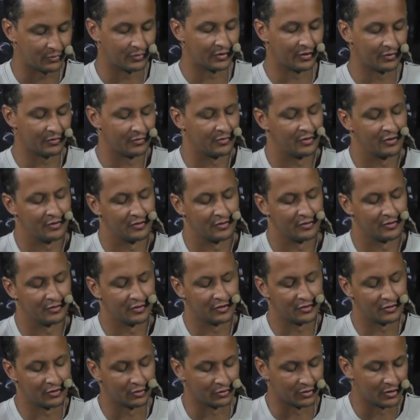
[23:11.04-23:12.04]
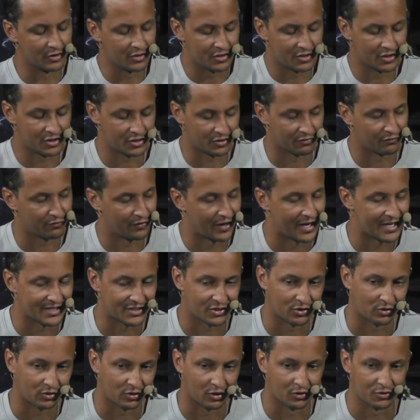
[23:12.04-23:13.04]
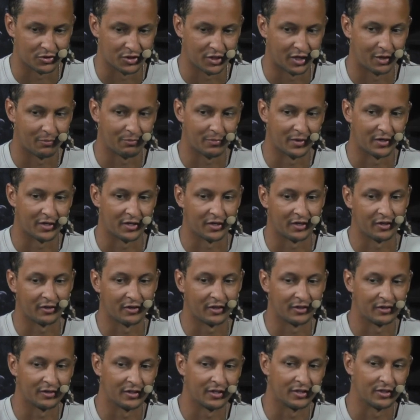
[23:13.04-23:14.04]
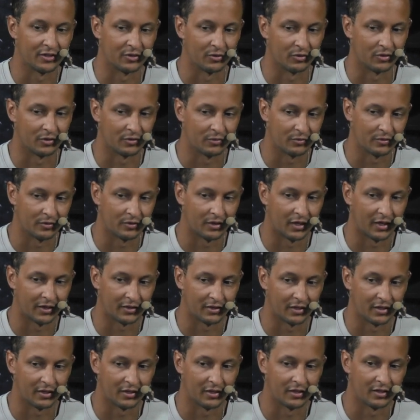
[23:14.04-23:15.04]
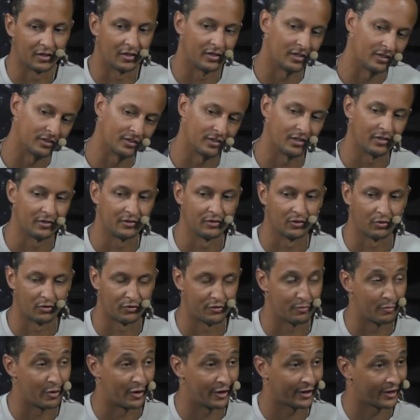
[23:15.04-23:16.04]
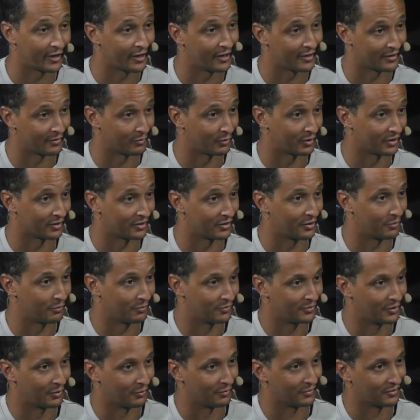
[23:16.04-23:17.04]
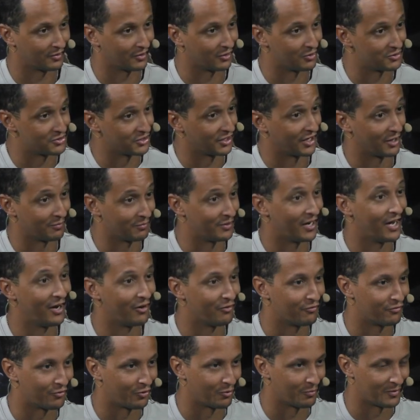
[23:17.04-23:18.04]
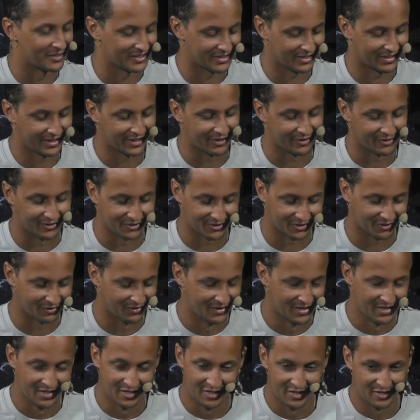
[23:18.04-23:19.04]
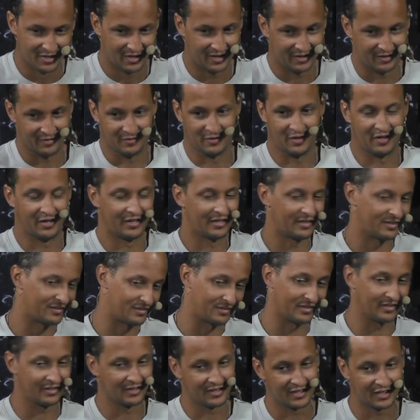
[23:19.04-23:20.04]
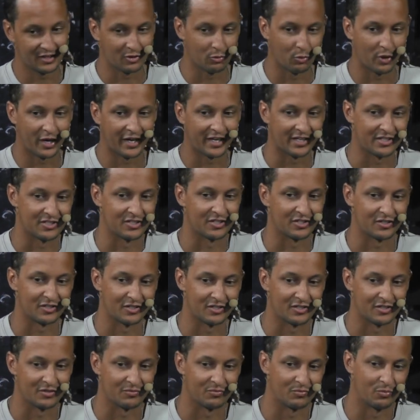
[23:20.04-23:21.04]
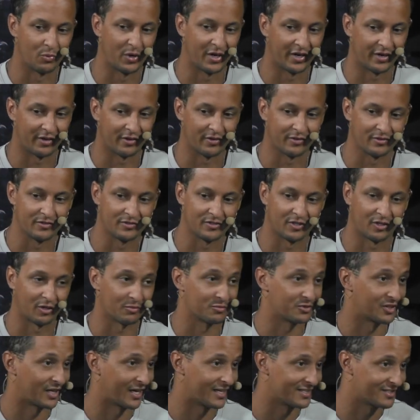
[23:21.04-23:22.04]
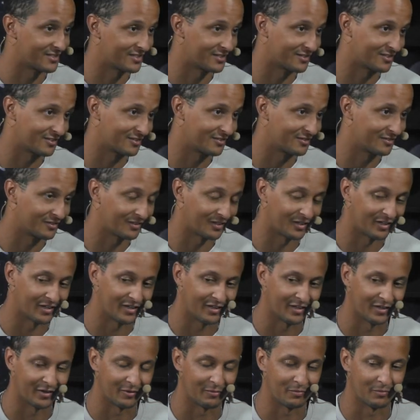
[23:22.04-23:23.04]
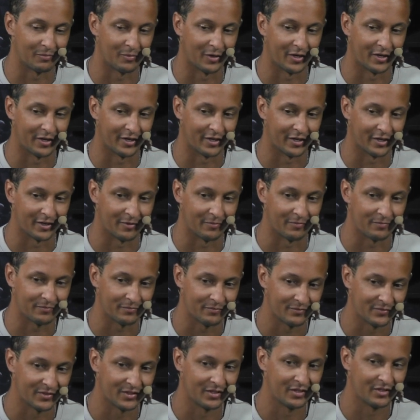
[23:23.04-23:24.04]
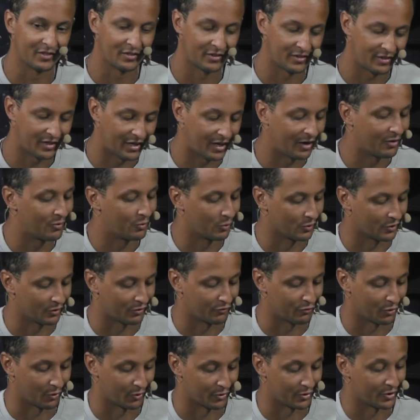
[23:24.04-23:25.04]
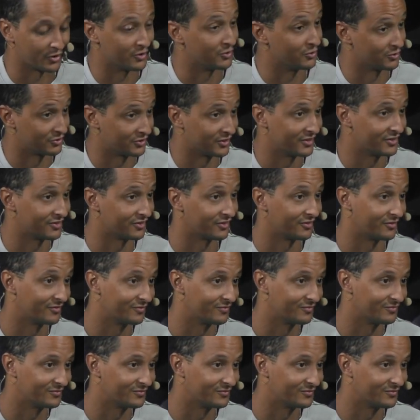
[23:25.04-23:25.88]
they took the decision fast to close it up, and they didn't do like they did it in North America, where they're closing up now 4 months later. So in either way, it's a weird circumstances, but yeah, we're looking forward to a new season.